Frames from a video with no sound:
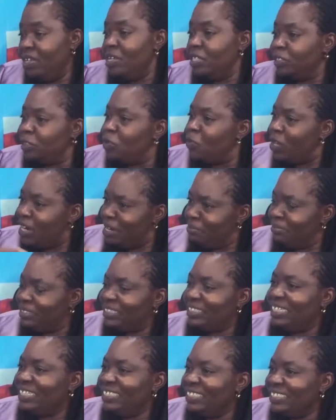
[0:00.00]
So what I'm
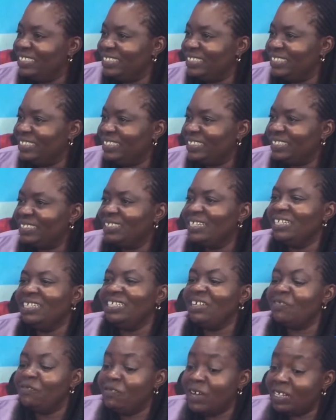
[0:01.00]
saying is this,
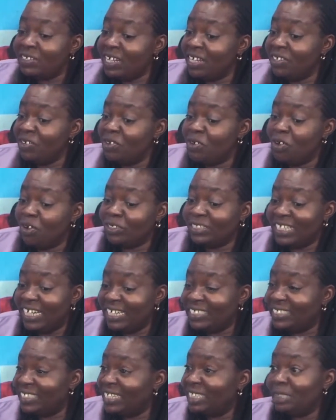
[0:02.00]
the fact that you got
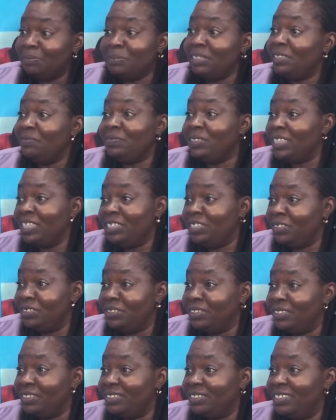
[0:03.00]
exact
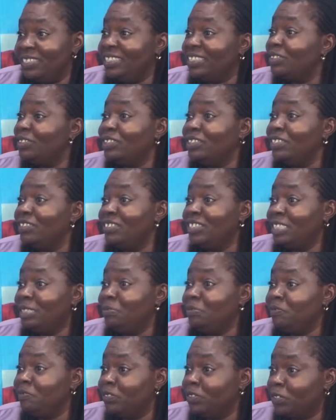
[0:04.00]
specifications is not a
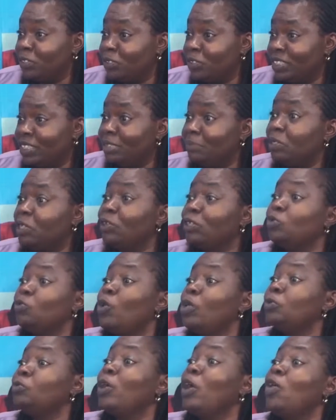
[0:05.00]
recipe for success because
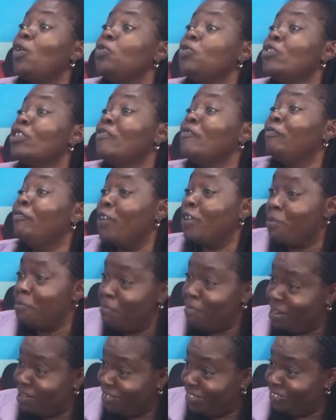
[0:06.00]
what we're all looking for in
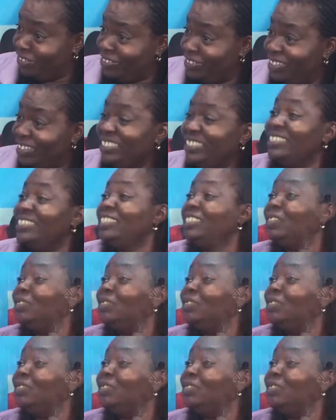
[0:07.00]
marriage is a